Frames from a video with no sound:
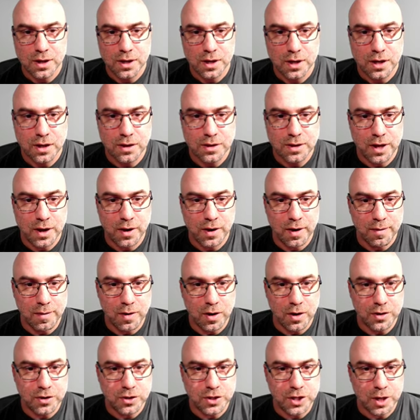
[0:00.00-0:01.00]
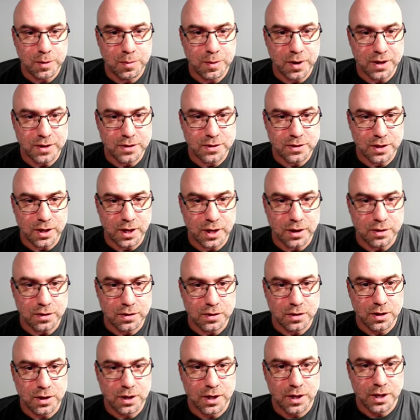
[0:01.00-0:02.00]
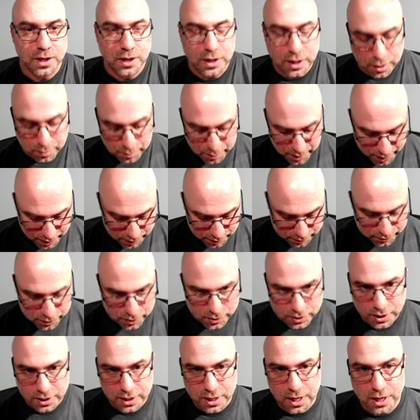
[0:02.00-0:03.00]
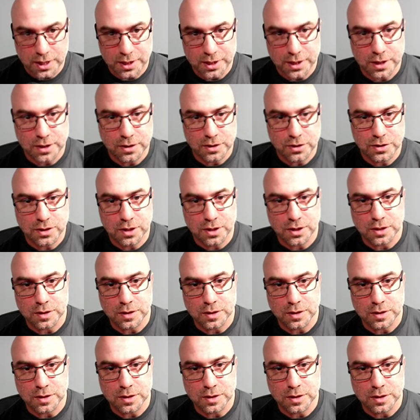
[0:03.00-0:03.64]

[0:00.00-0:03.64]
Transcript: you will now have all the JPEGs together. And on a Mac, if you click on it and just hit the